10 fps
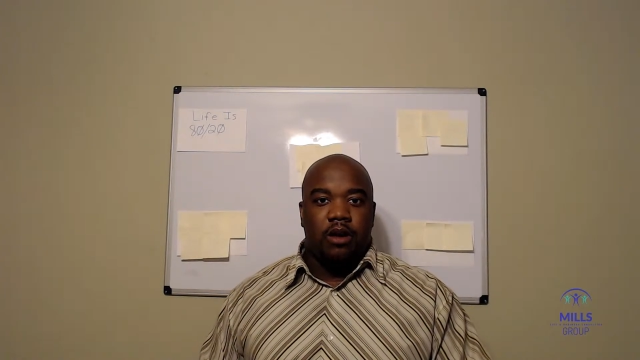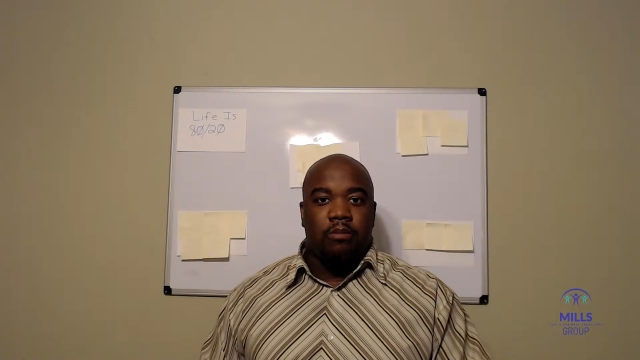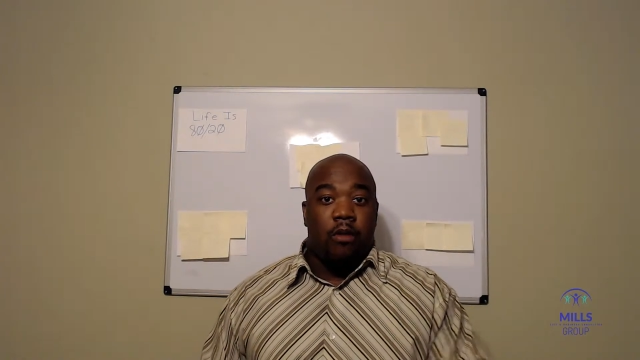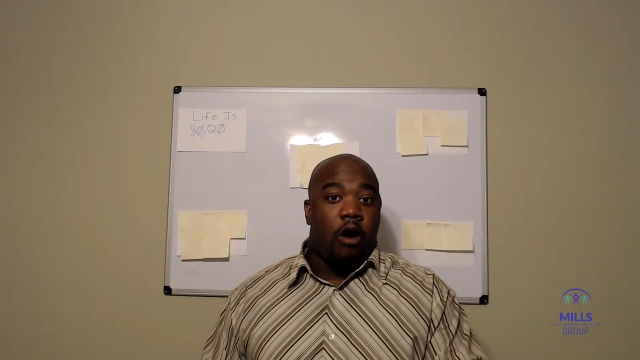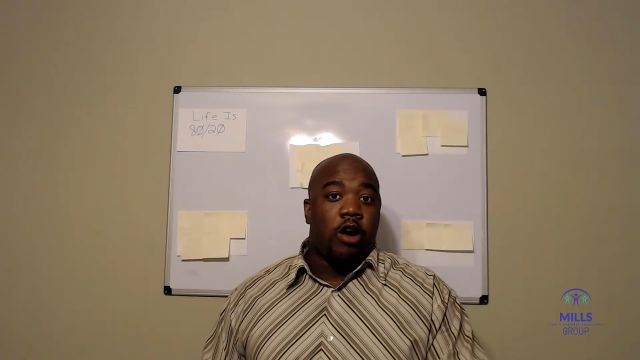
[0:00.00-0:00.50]

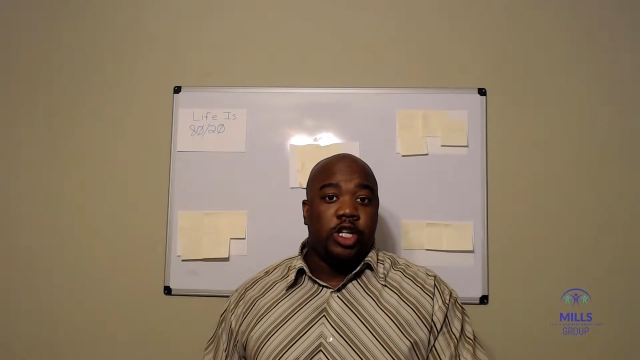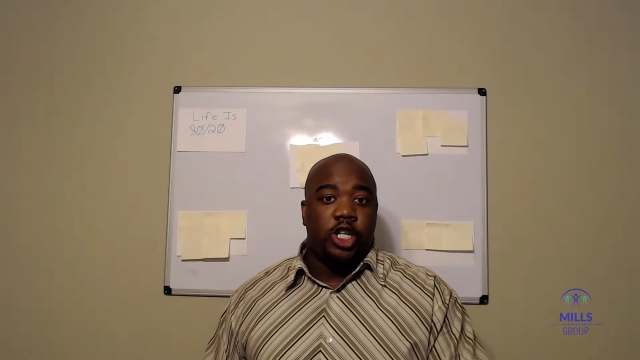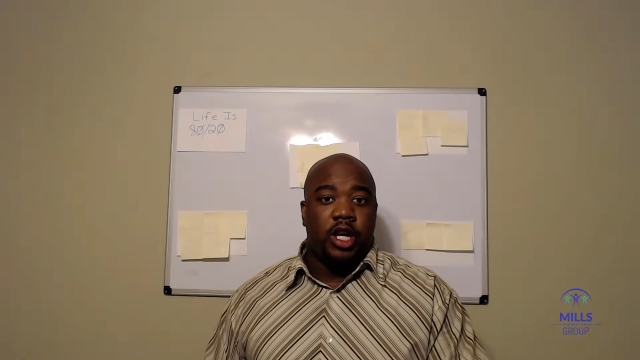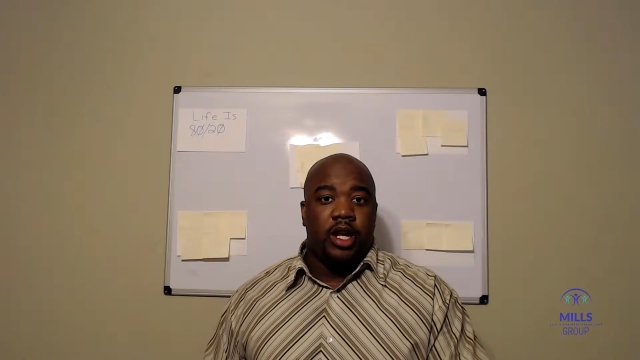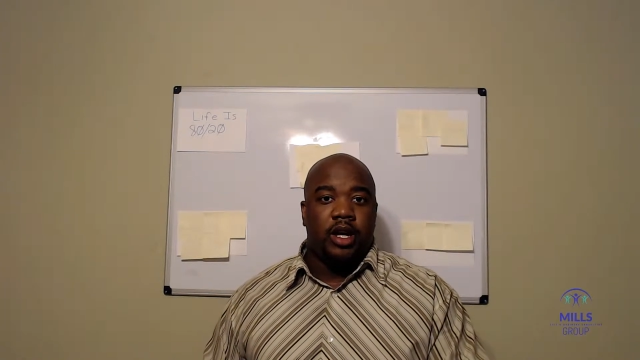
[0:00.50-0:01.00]

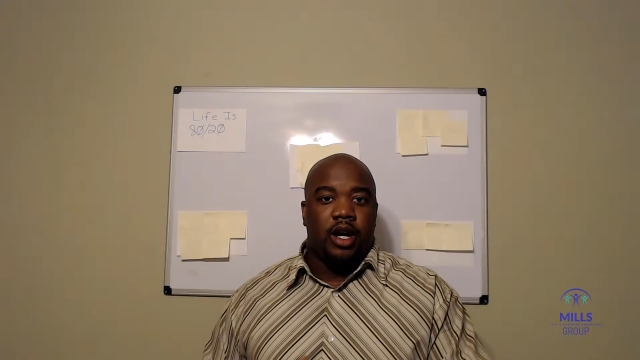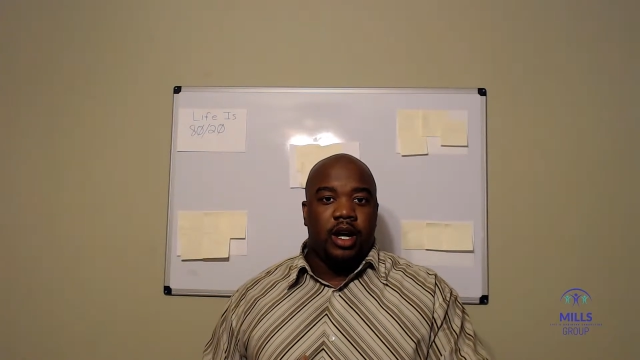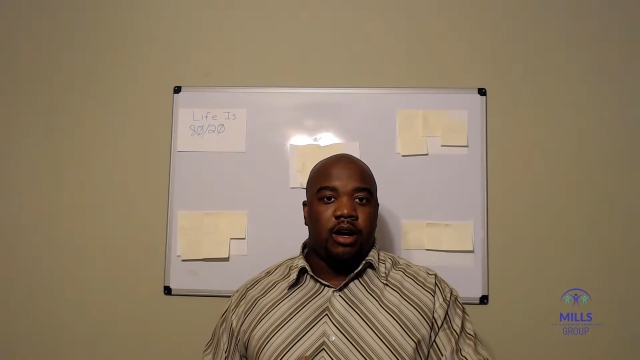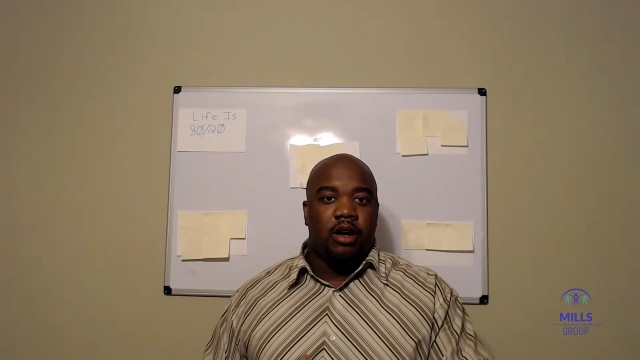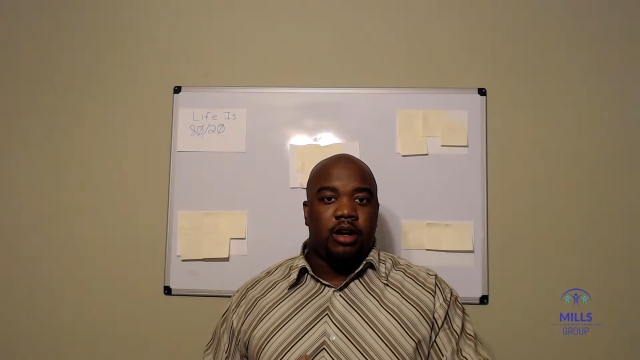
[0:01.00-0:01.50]
margin
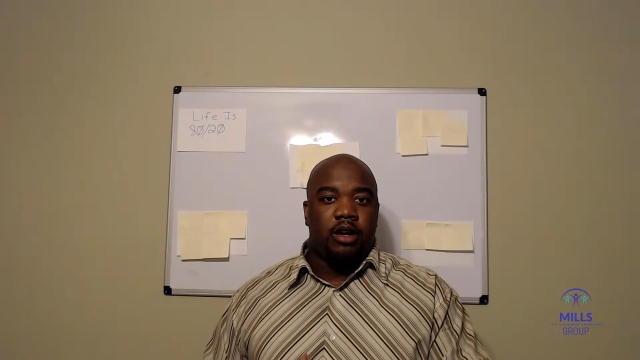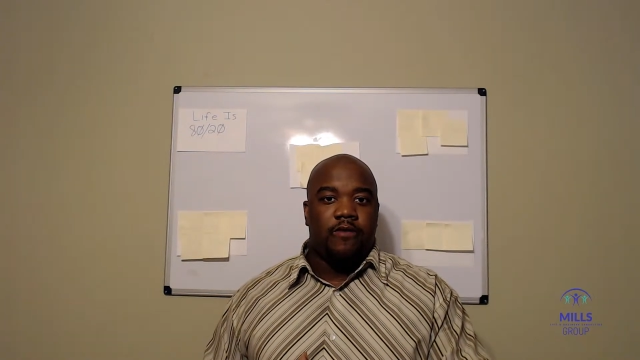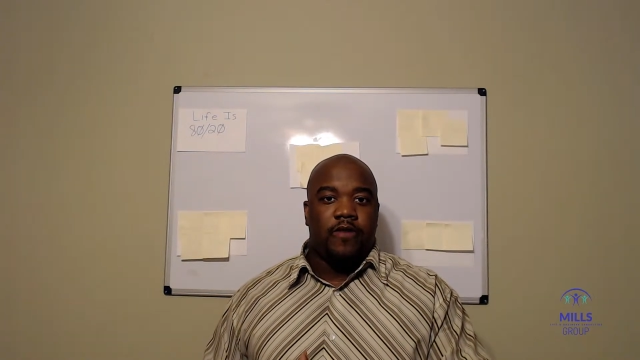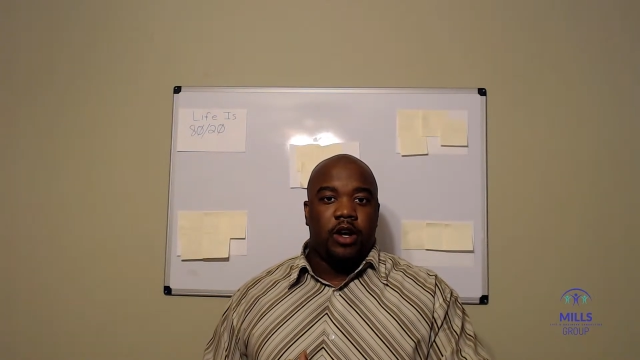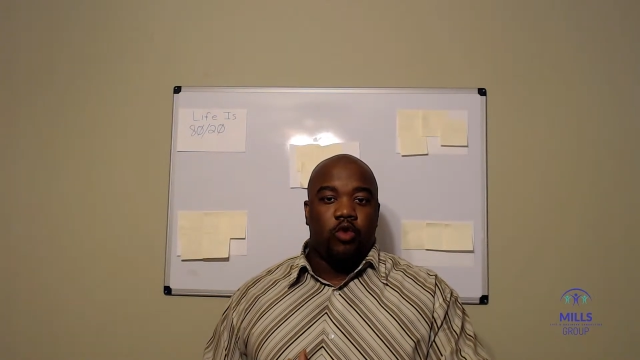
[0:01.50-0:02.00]

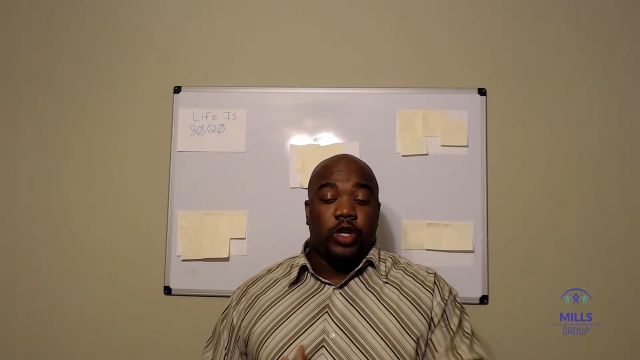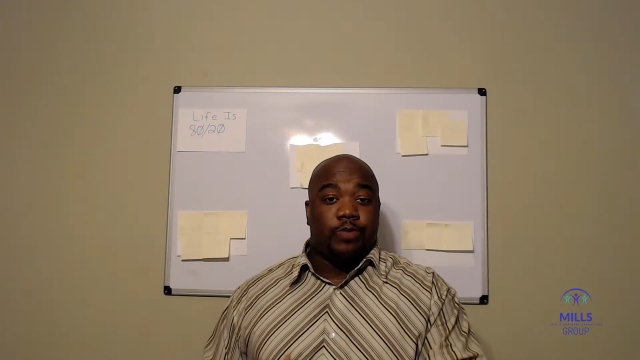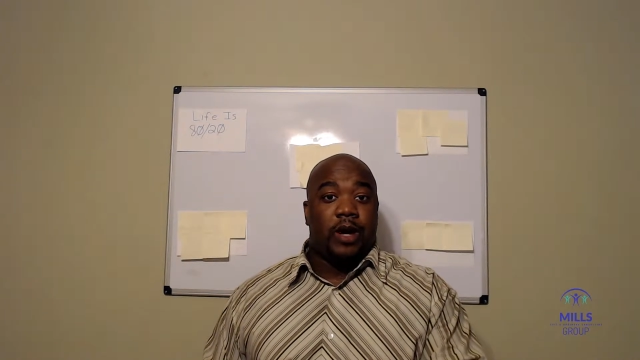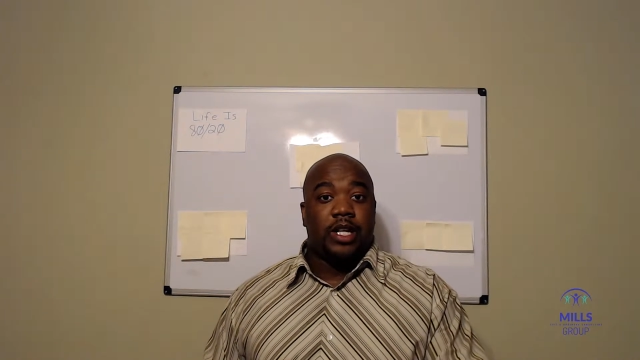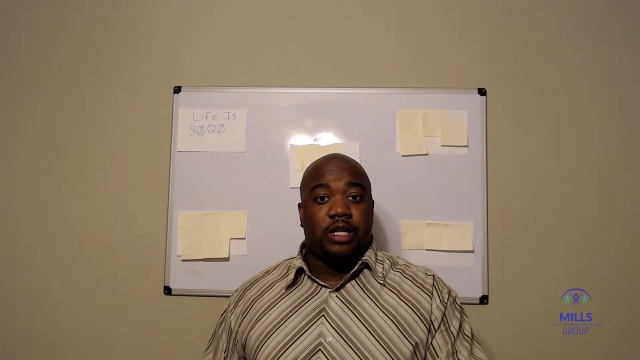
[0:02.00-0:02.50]
of
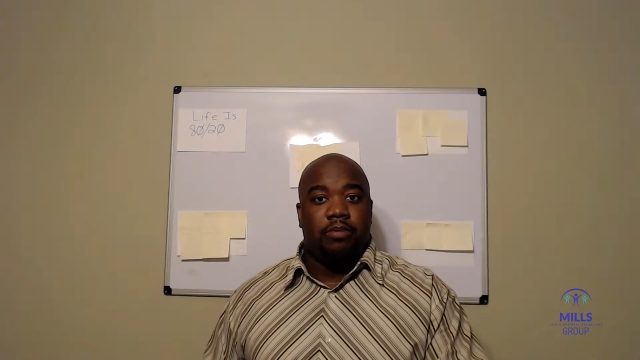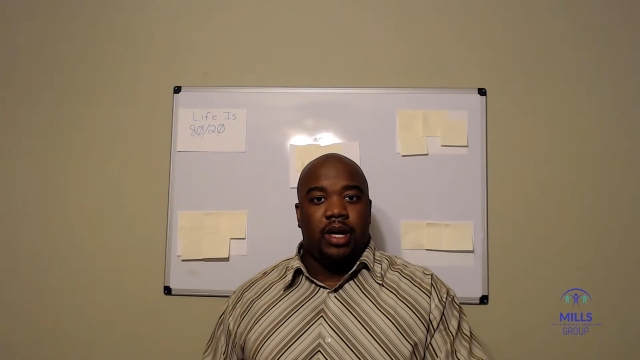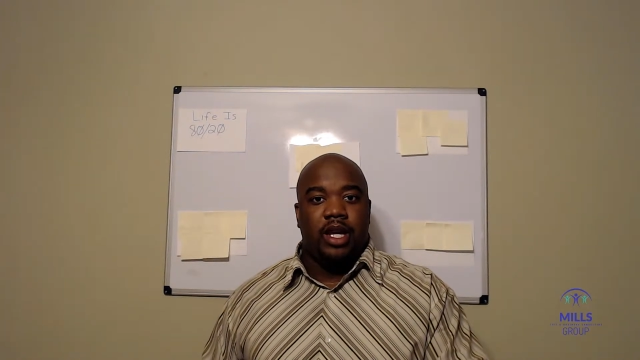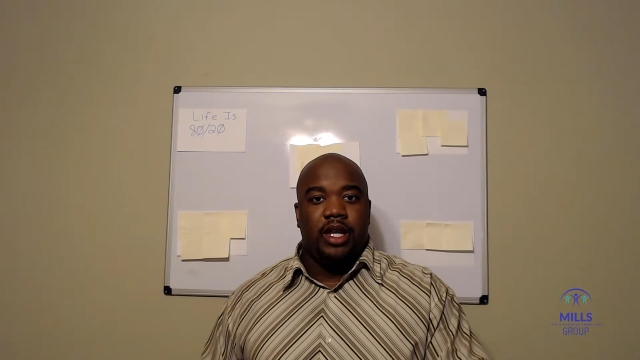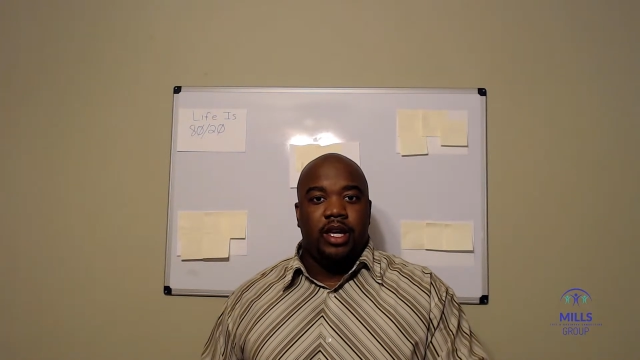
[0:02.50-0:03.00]

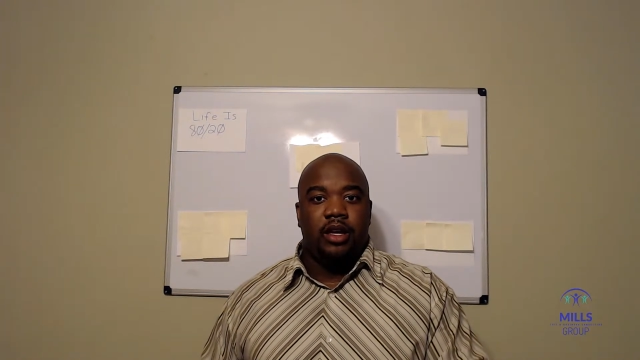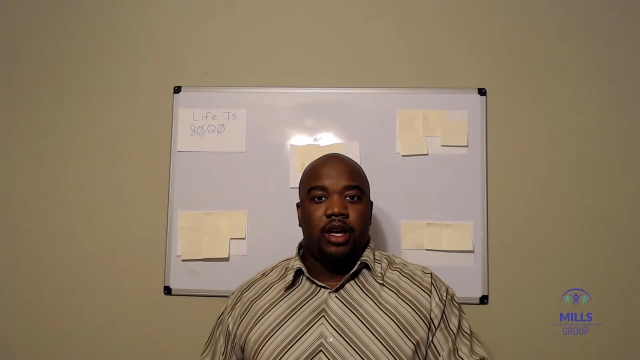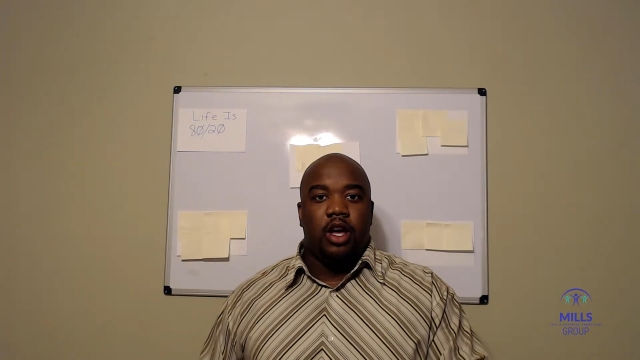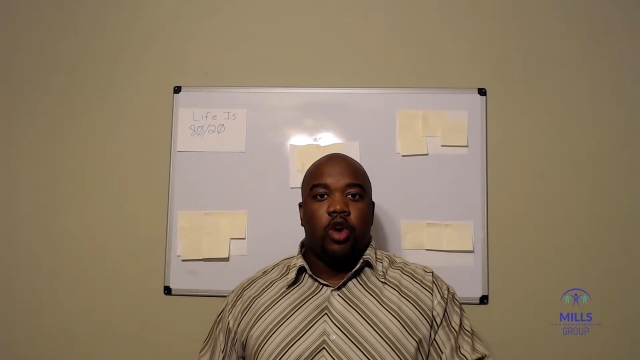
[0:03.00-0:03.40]
responsibility,